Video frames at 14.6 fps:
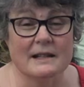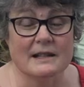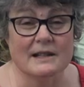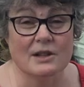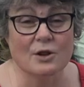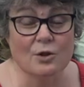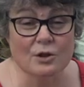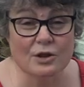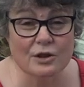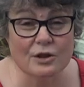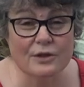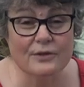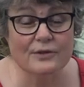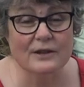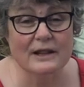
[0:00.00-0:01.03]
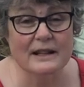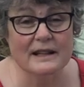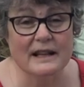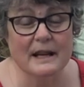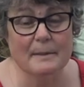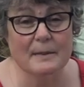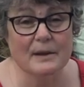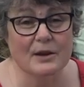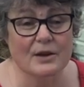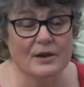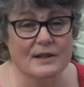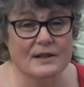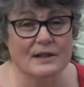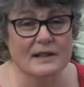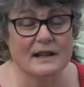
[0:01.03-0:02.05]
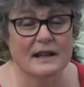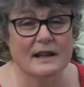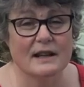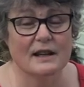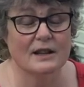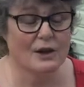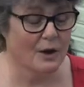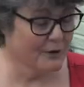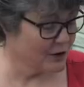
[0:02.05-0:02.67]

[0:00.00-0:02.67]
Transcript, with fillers: it's called Good Friday because of